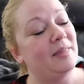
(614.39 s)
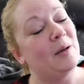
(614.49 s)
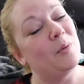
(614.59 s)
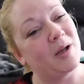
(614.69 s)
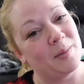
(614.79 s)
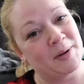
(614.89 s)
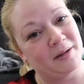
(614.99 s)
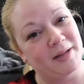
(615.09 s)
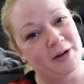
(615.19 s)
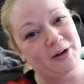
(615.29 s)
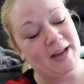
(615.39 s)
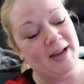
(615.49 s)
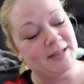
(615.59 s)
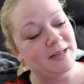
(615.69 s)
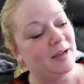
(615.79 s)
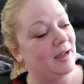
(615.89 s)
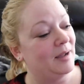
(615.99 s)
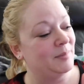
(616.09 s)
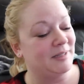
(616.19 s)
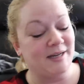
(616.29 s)
That will come in a later date.
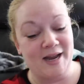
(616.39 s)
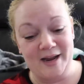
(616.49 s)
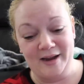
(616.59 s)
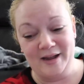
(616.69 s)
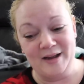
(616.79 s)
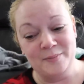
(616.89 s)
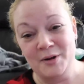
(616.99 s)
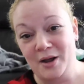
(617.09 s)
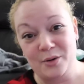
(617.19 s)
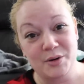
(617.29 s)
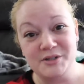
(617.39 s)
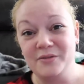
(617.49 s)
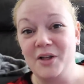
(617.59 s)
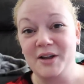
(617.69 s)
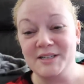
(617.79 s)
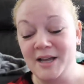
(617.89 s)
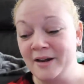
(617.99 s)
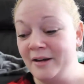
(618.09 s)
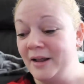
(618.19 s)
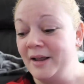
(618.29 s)
Um, today, I am not going to vlog a ton.